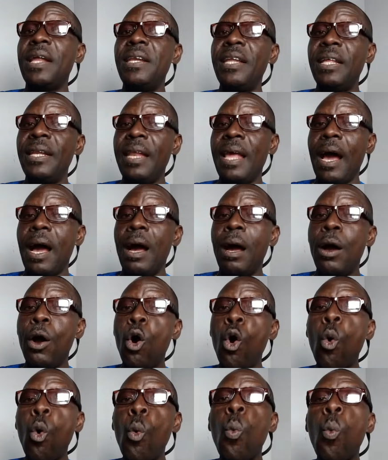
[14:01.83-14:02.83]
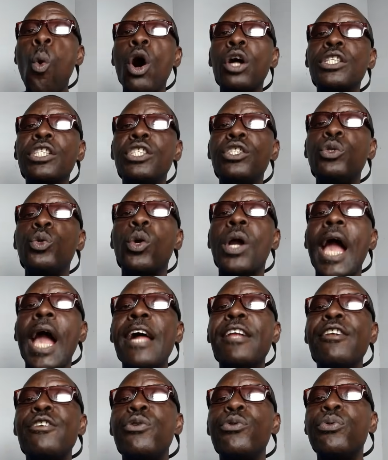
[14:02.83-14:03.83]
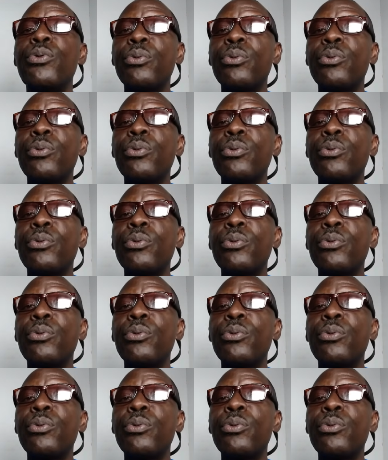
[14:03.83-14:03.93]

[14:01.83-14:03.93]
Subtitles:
it there what you can do,